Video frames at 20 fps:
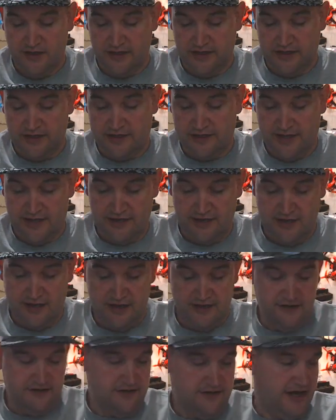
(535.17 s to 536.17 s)
Get that
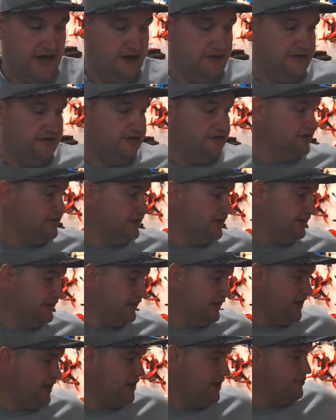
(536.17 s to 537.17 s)
ironed out. Get the
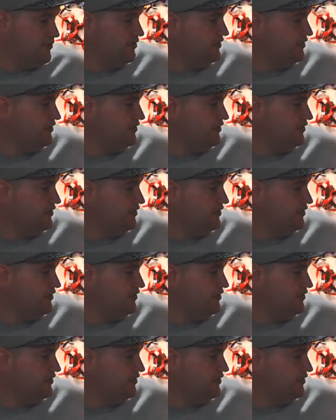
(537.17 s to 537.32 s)
camera